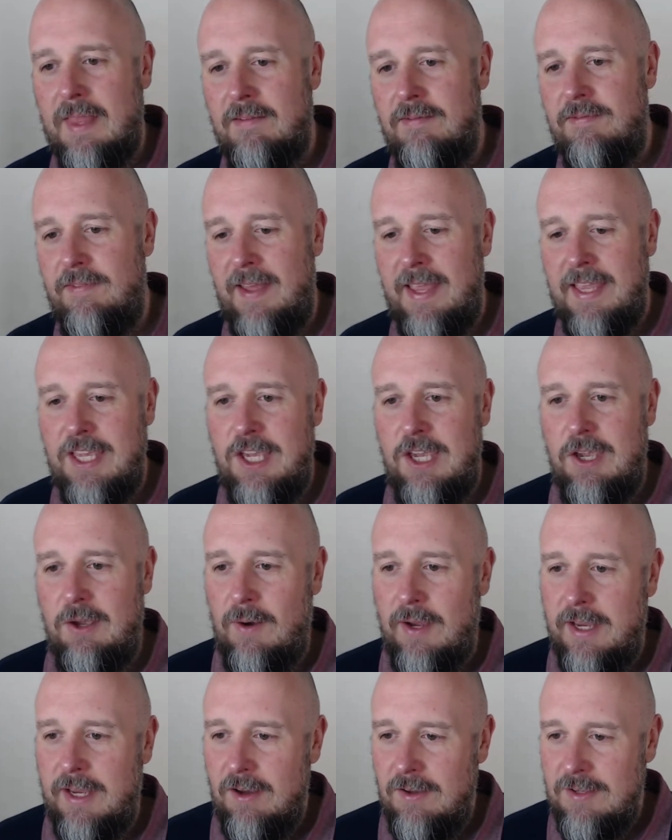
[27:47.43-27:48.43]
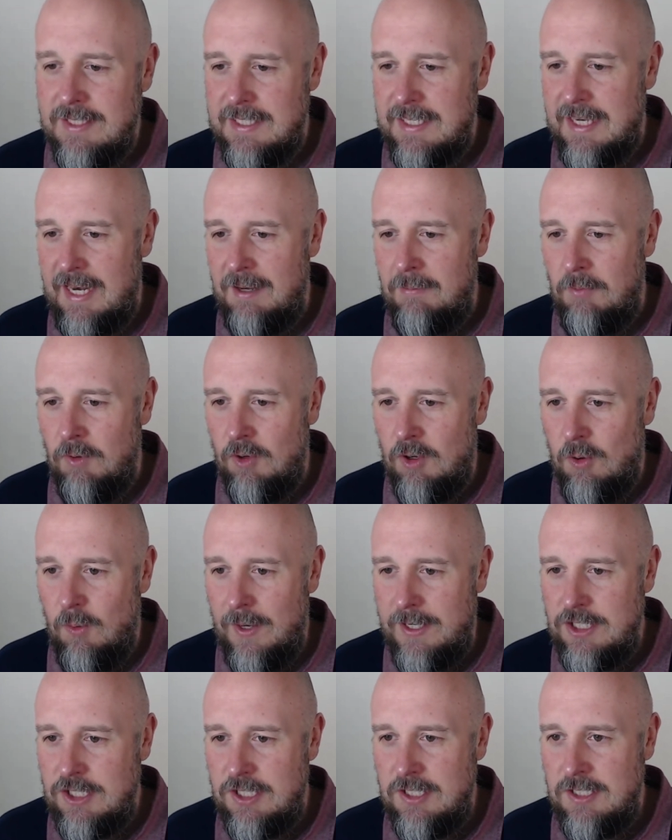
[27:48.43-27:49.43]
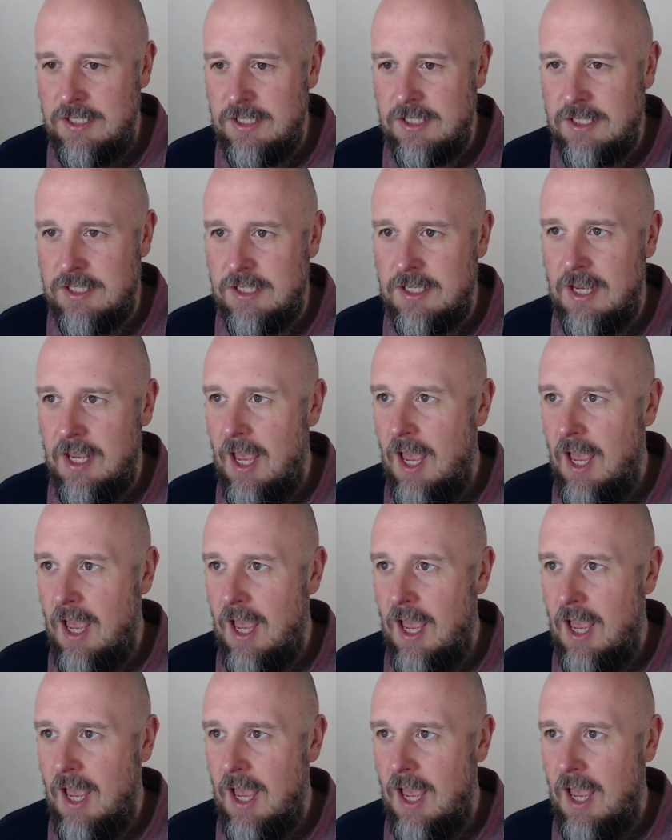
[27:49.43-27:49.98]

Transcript: Thank you. I can't see any more questions,